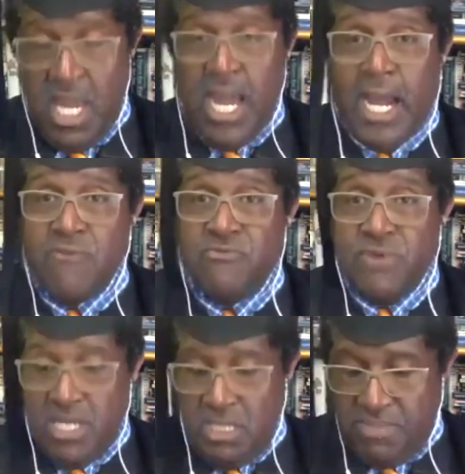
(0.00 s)
I really
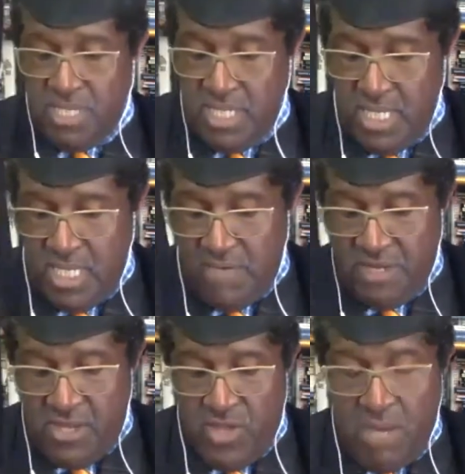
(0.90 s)
believed
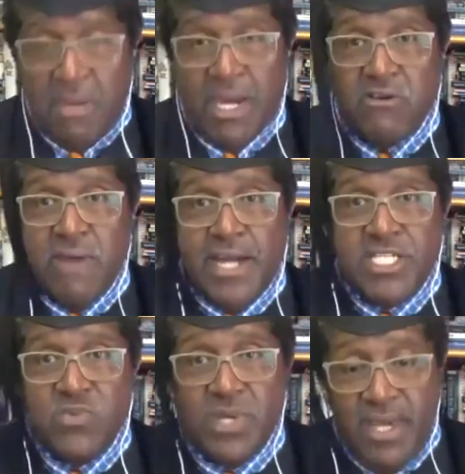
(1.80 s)
that my
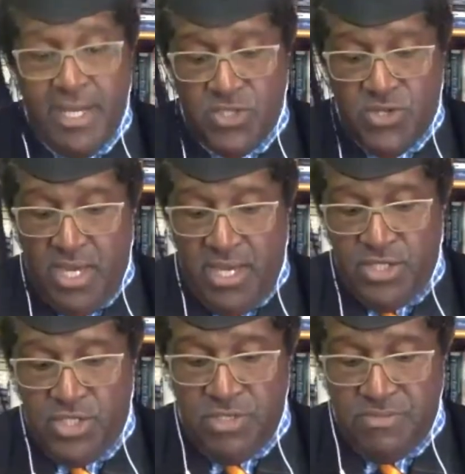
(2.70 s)
graduate education